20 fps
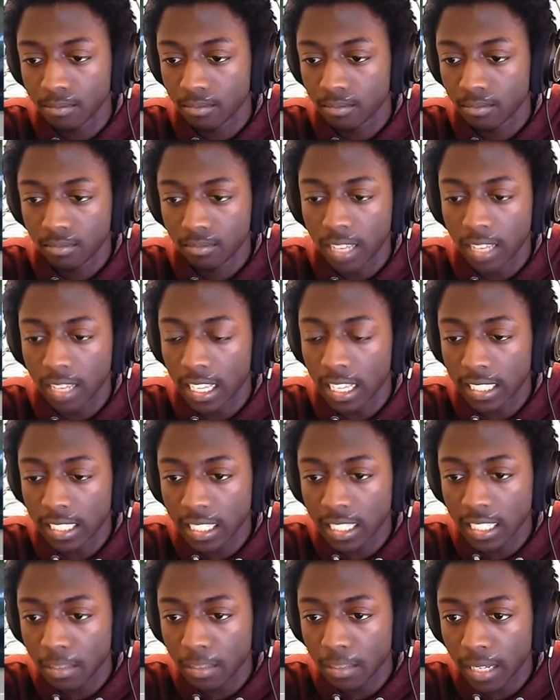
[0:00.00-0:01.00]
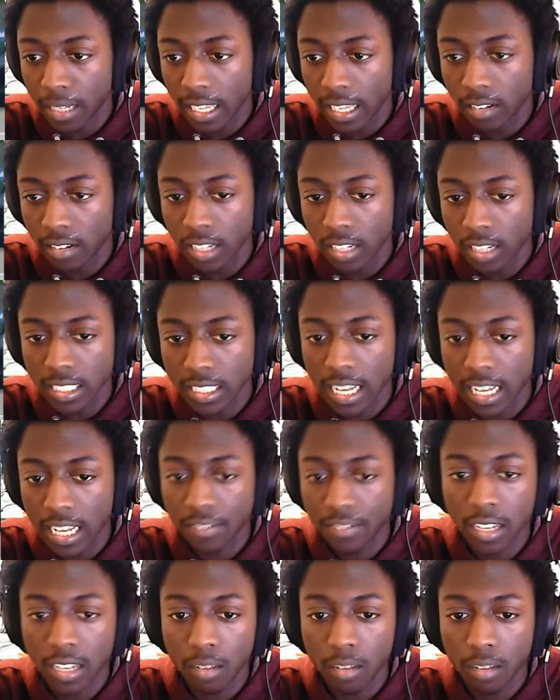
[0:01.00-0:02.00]
the mid laner doesn't have
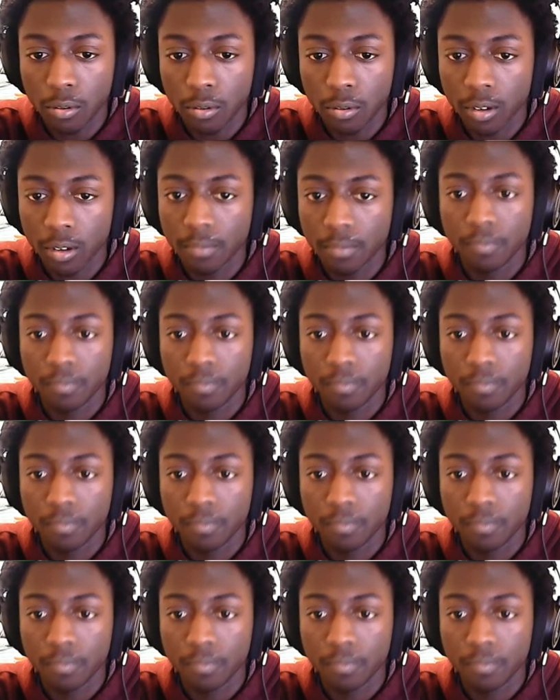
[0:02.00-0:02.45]
teleport,